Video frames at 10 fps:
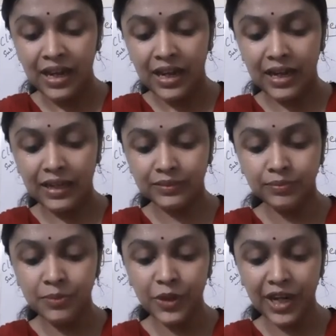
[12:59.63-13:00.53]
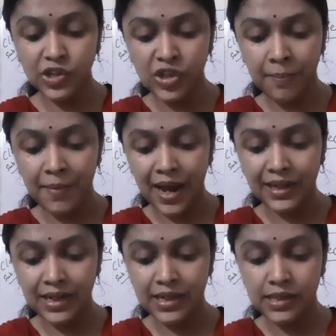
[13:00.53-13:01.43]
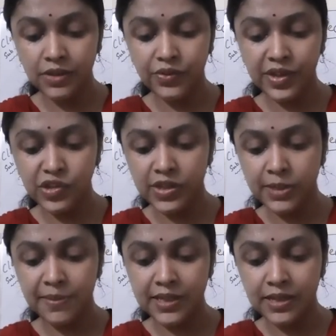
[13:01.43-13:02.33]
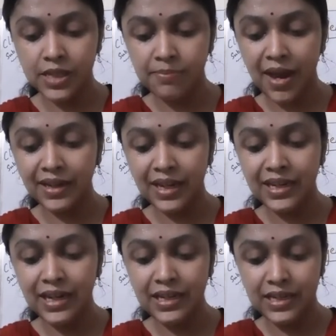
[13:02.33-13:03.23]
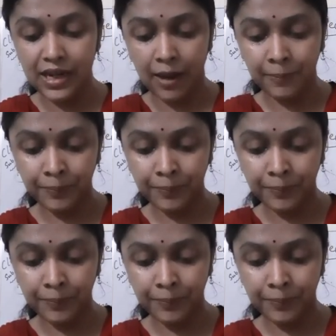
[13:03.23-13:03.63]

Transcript: Mukesh Ambani is the richest businessman in India.